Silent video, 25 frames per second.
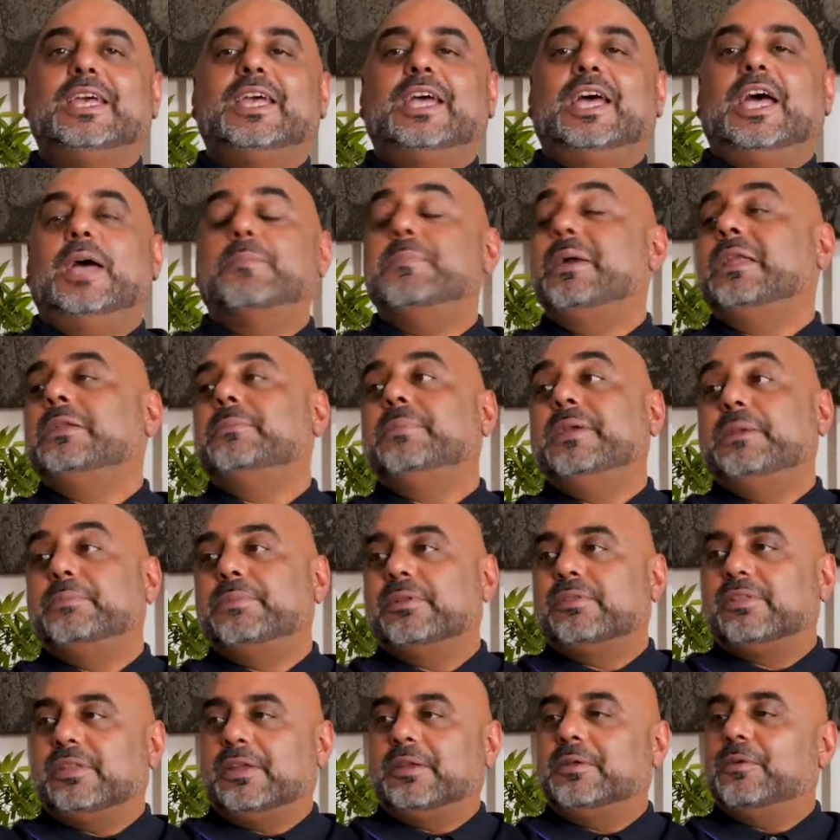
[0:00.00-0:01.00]
And many
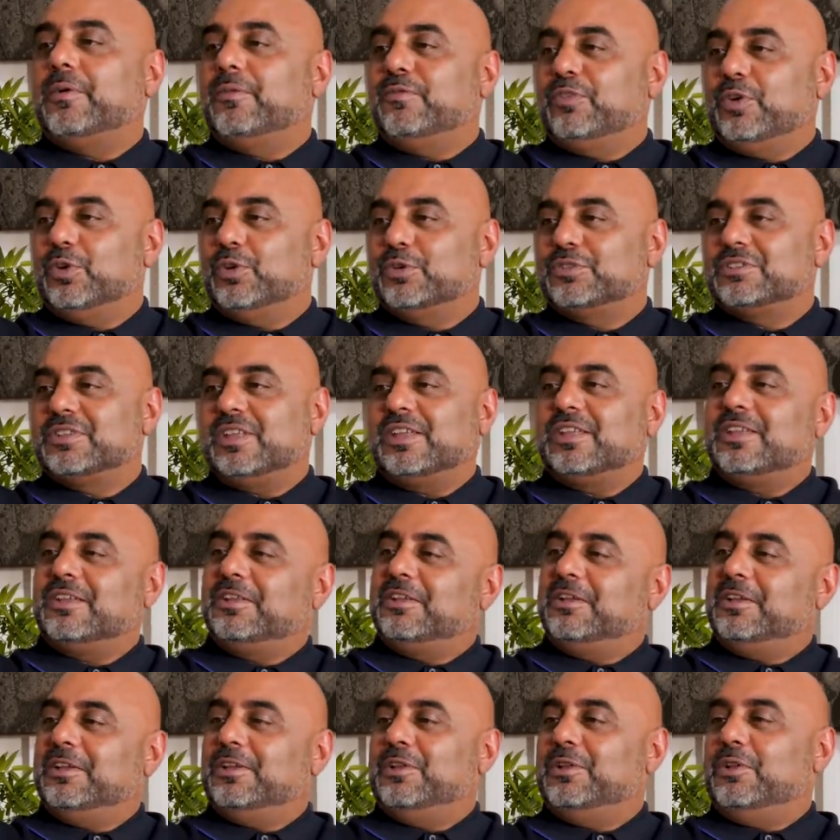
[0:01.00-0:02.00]
people think, of course, that,
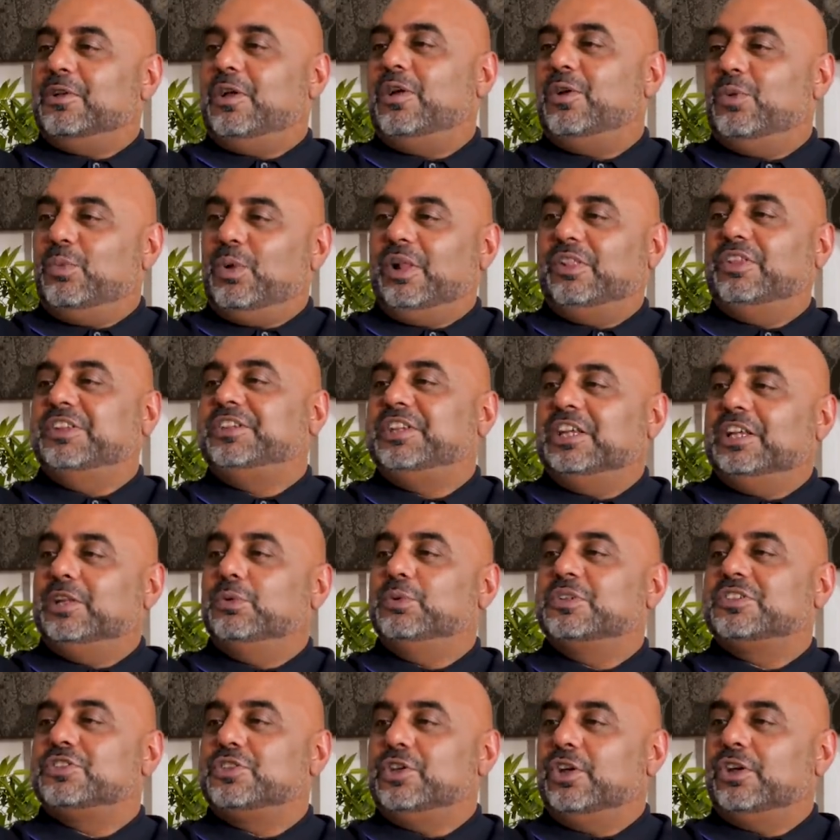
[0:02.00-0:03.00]
oh, well, the deal
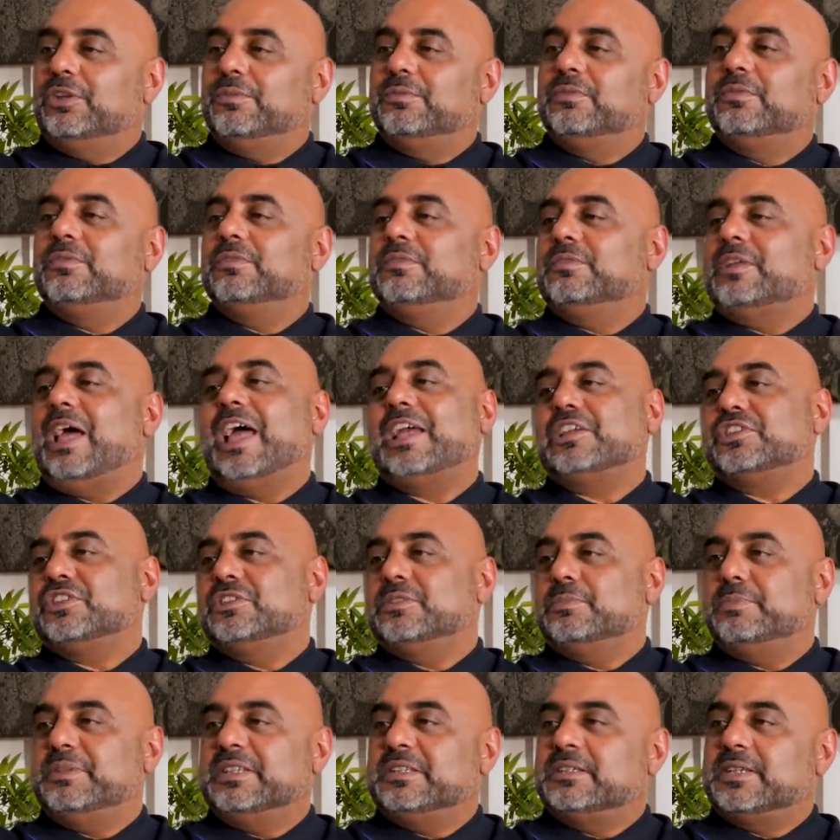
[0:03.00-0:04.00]
was done, action
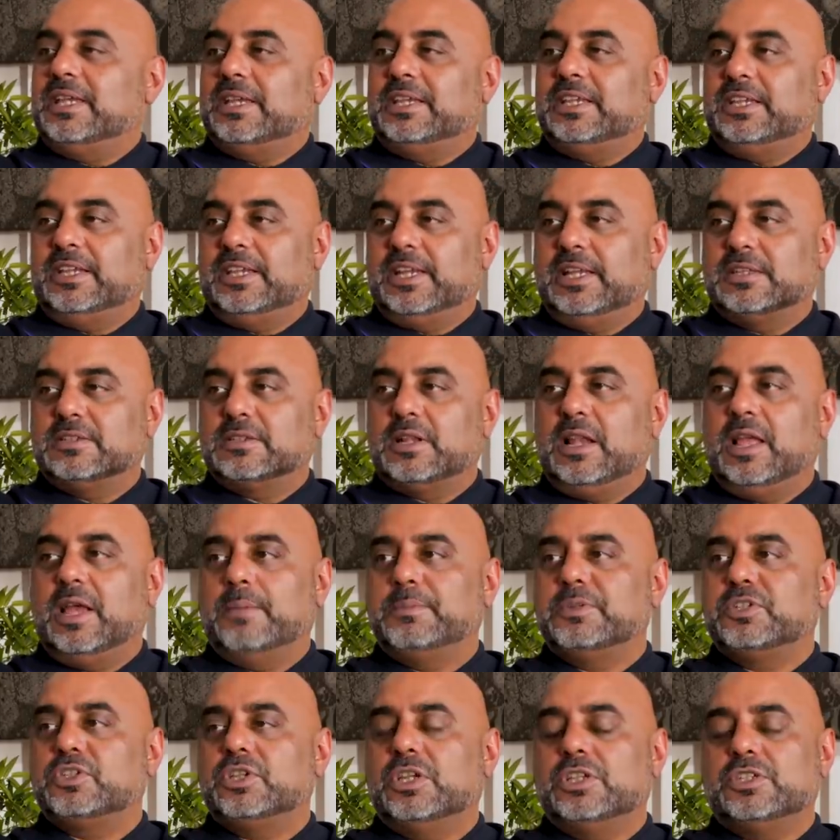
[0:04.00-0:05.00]
had been taken against
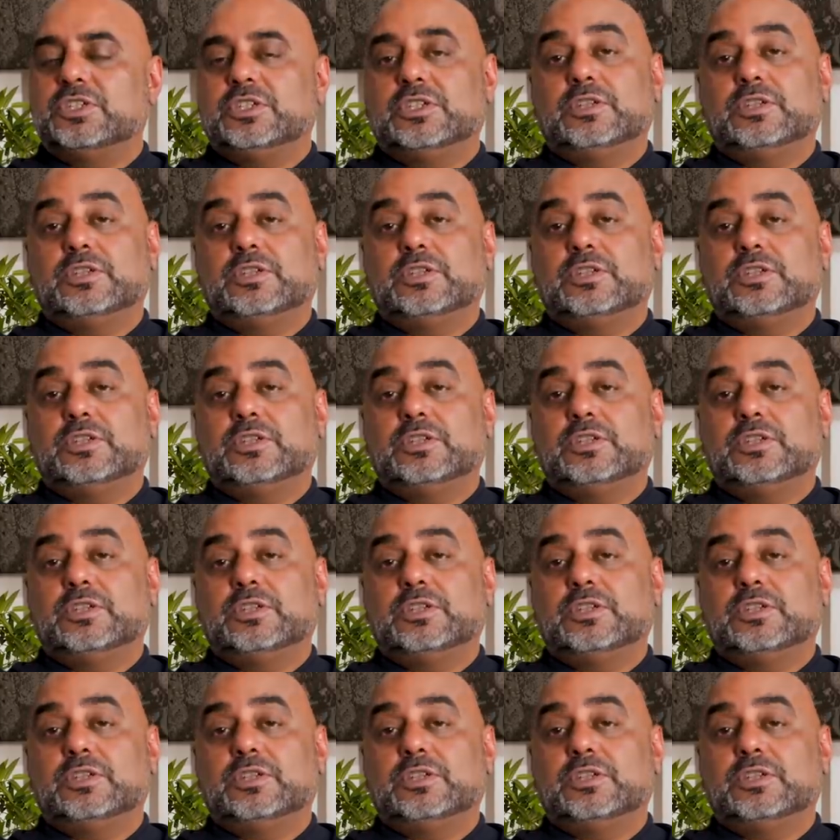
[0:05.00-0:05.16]
climate change.